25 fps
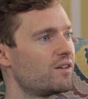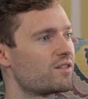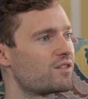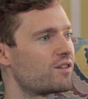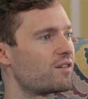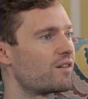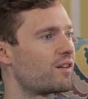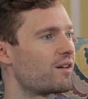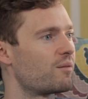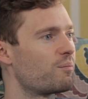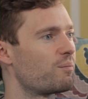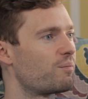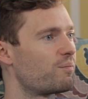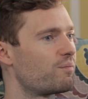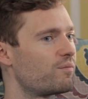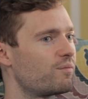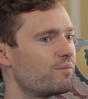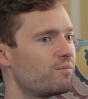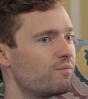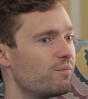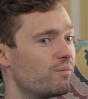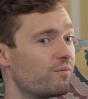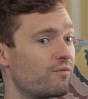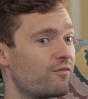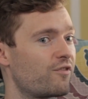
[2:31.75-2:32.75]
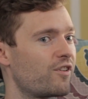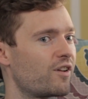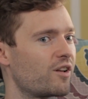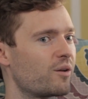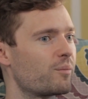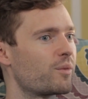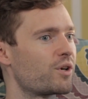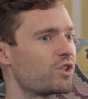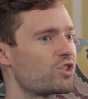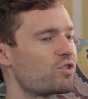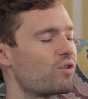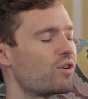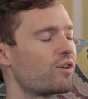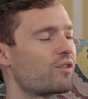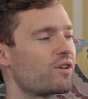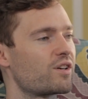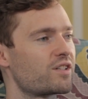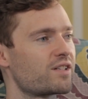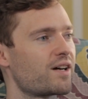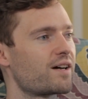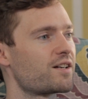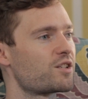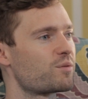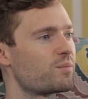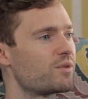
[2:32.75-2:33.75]
so that they feel a much stronger
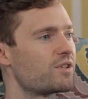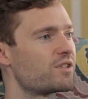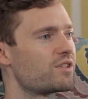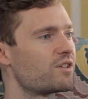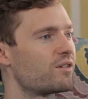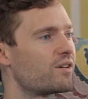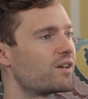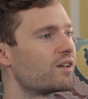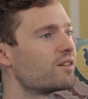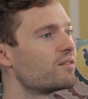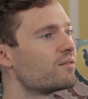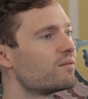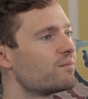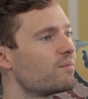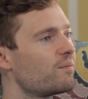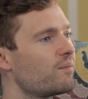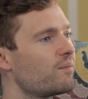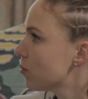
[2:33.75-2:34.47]
attachment to it.